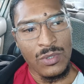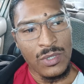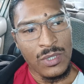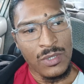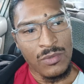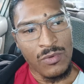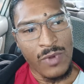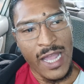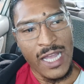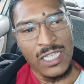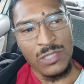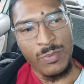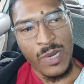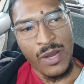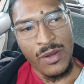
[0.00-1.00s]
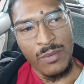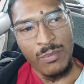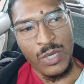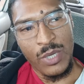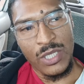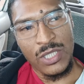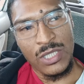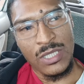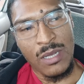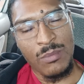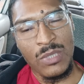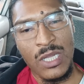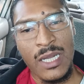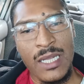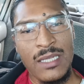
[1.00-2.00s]
raspberry bushes. I'm
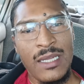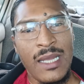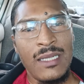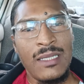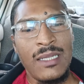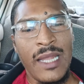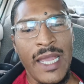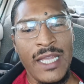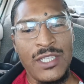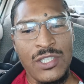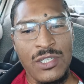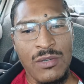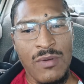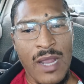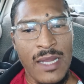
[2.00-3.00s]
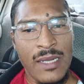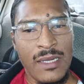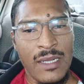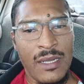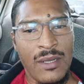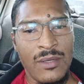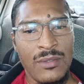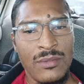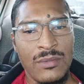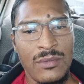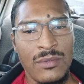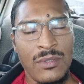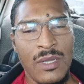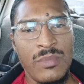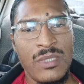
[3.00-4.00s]
looking at nature right now.
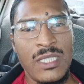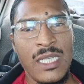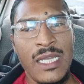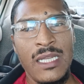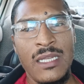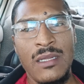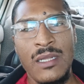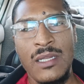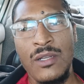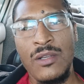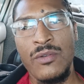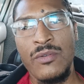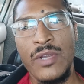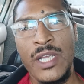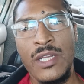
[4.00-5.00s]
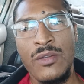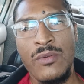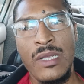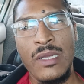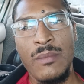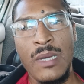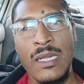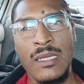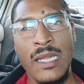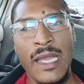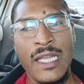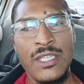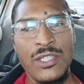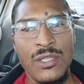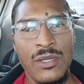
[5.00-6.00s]
I'm sitting in the greenery in my
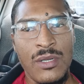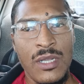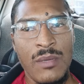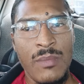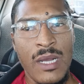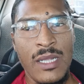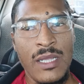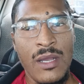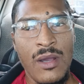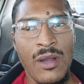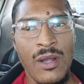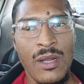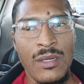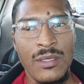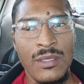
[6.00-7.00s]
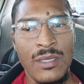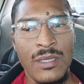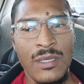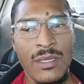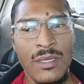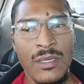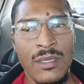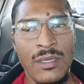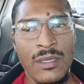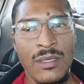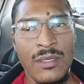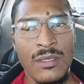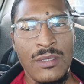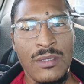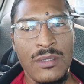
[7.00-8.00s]
nature, in my yard.
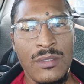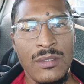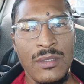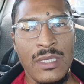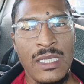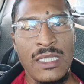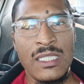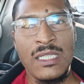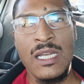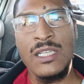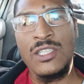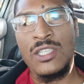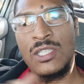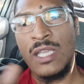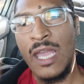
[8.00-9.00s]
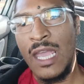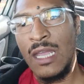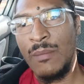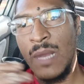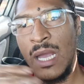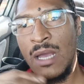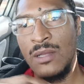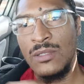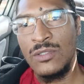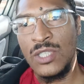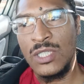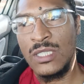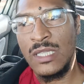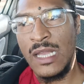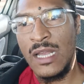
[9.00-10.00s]
And the sun just came out,
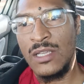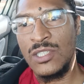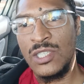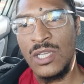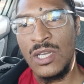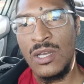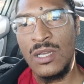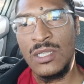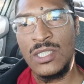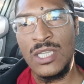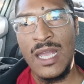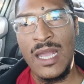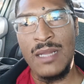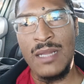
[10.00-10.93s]
just now shine